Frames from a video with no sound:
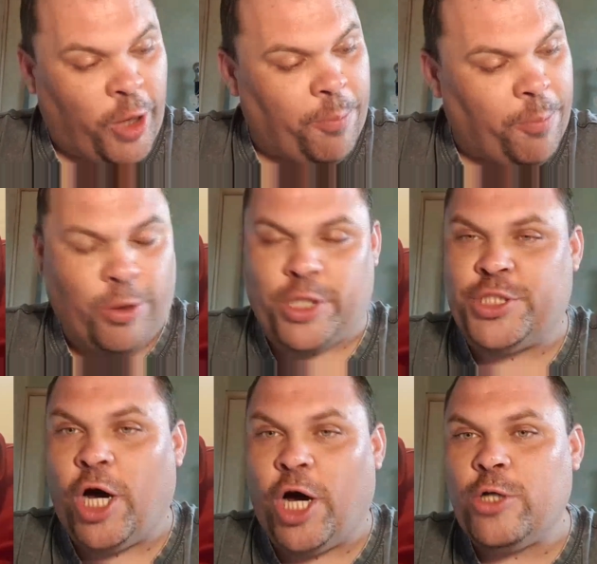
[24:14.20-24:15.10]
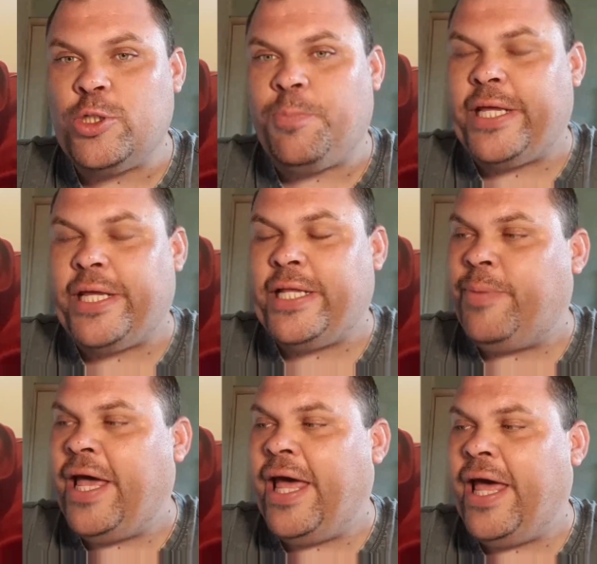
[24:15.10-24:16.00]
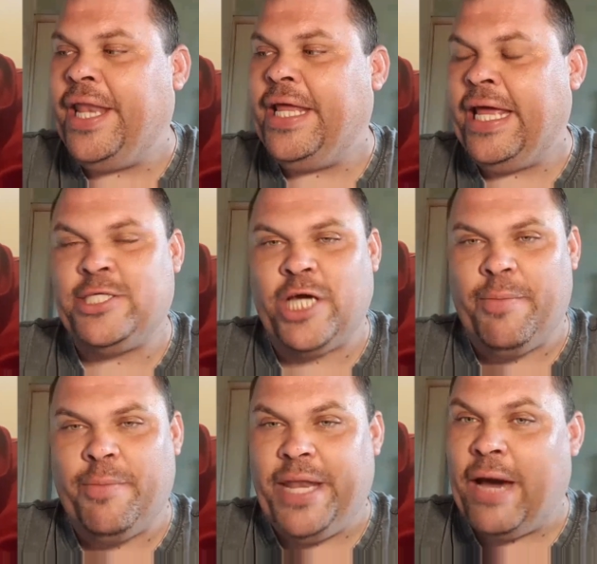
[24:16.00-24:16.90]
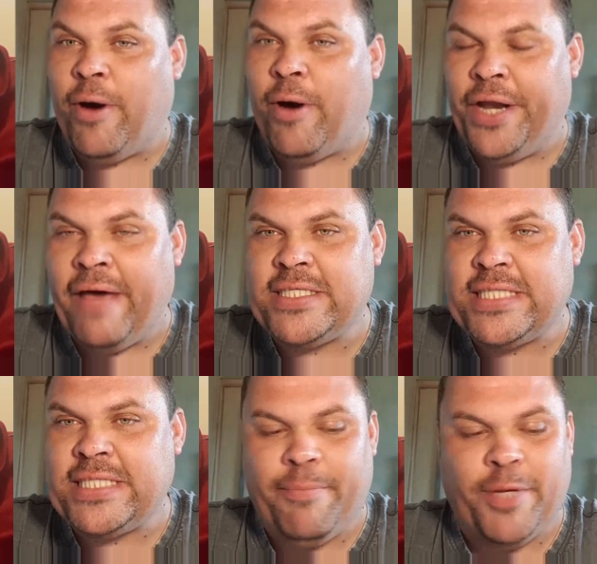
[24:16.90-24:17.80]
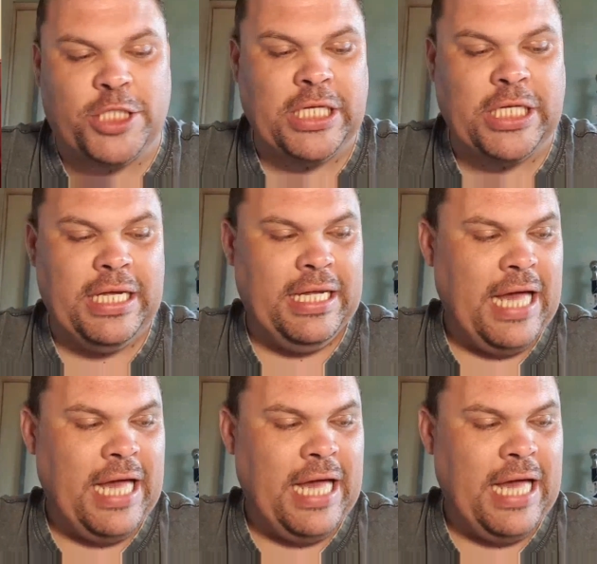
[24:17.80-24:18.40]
Got to pull the socks up a little bit, and it's going to be now or never time because,